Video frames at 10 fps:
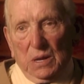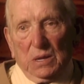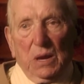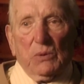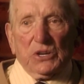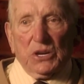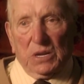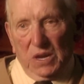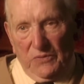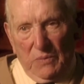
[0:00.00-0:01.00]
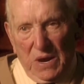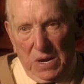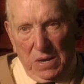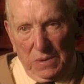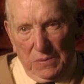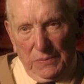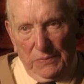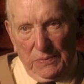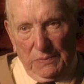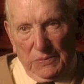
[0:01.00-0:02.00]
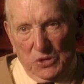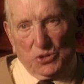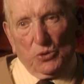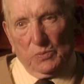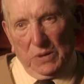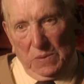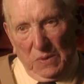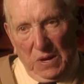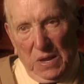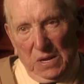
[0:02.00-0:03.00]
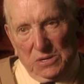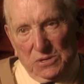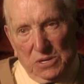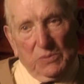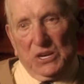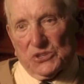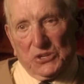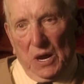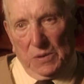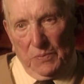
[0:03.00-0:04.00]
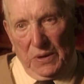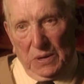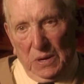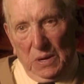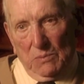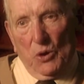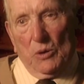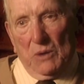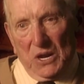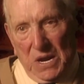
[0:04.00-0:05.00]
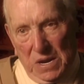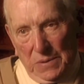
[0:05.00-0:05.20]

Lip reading: They wanted to give me to shoot people in this, to be a sniper, more money.